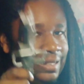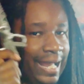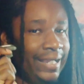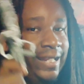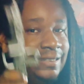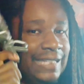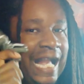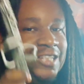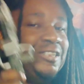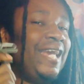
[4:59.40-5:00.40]
Like, it is
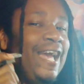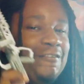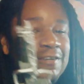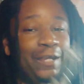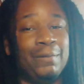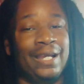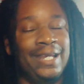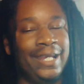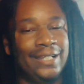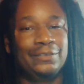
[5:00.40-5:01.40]
actually heavy in my
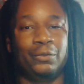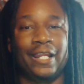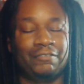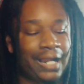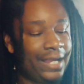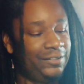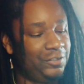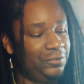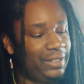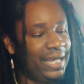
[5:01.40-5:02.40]
hands whenever I
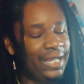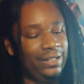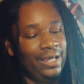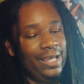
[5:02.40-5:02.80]
do that.